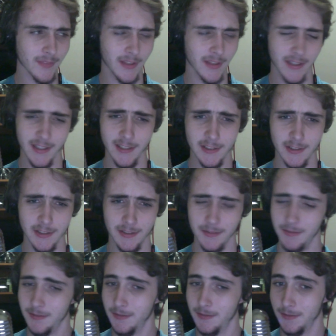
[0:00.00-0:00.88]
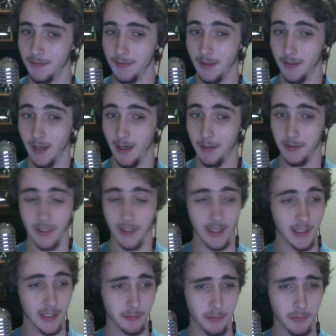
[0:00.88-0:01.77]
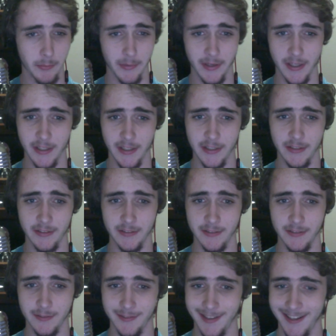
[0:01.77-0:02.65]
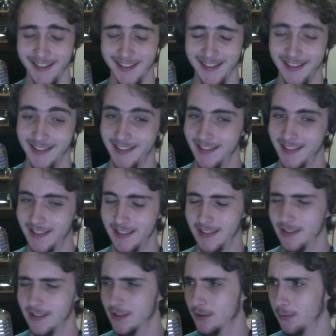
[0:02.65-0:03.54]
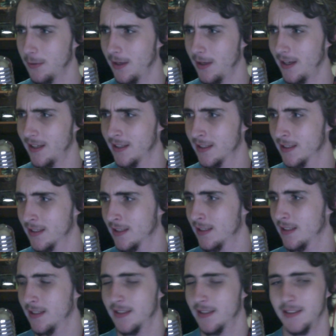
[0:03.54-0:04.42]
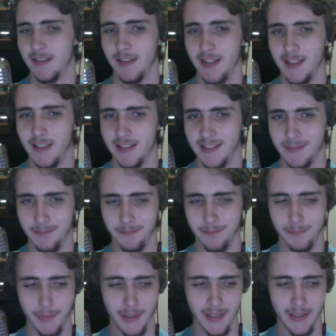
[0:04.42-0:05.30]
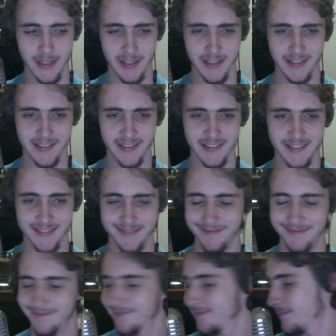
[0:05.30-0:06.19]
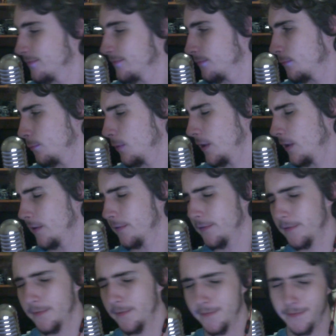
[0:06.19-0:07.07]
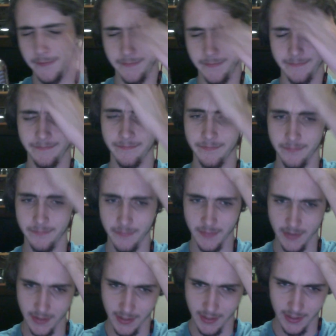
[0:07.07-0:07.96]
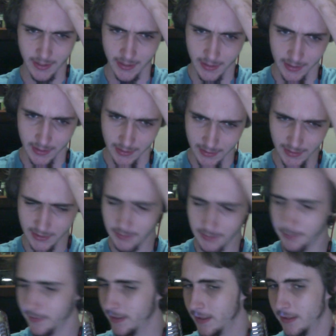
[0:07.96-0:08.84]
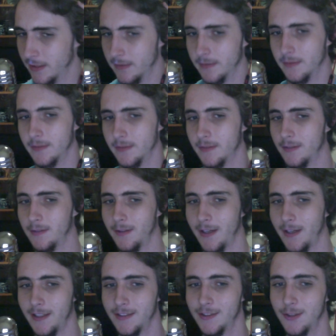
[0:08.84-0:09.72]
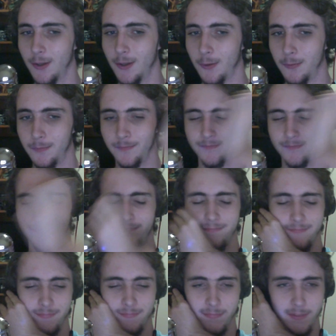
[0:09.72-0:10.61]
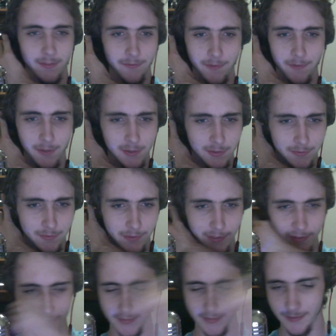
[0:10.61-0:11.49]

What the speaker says: guess, we'll begin, right? So let's begin with, let's begin. All right. So, first friend.